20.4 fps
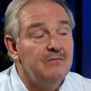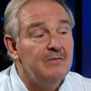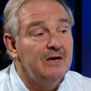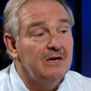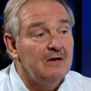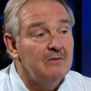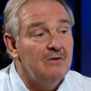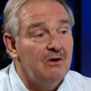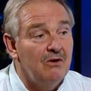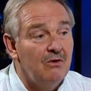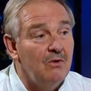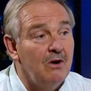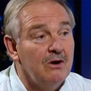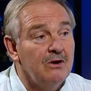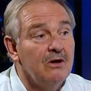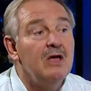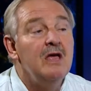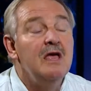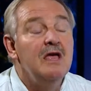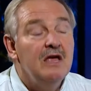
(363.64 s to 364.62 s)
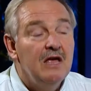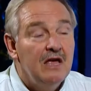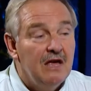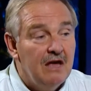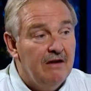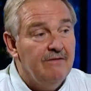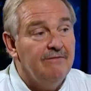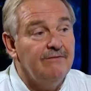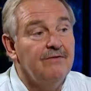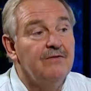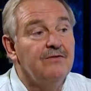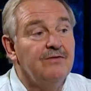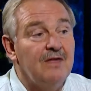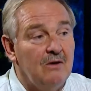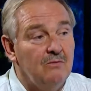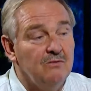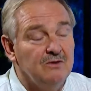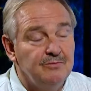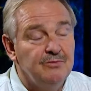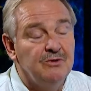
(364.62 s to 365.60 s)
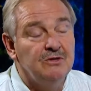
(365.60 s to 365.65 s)
for medical marijuana if
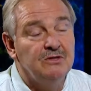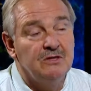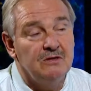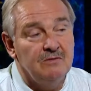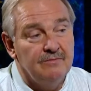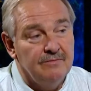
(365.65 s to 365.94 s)
that was put.